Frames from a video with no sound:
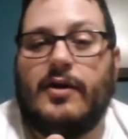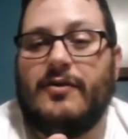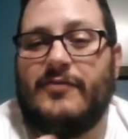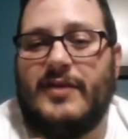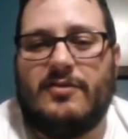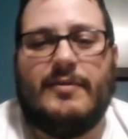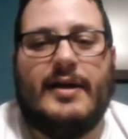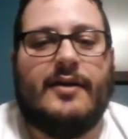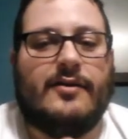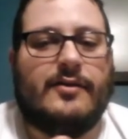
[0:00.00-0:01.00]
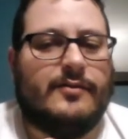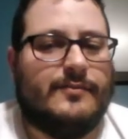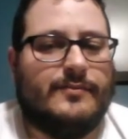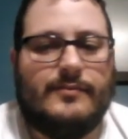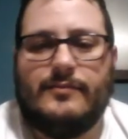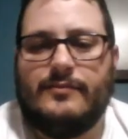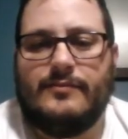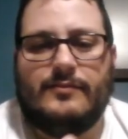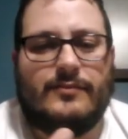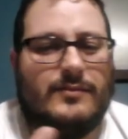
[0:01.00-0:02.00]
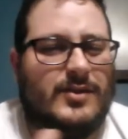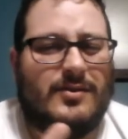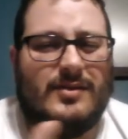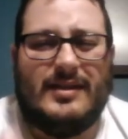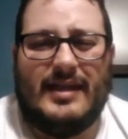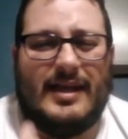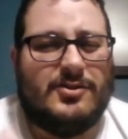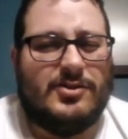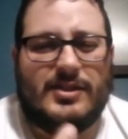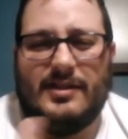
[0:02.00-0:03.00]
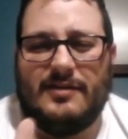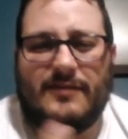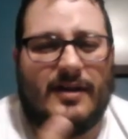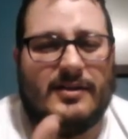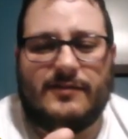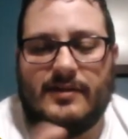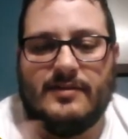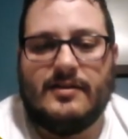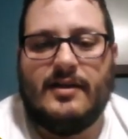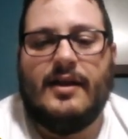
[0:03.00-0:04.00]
fecal matter, nitrogen, and phosphorus,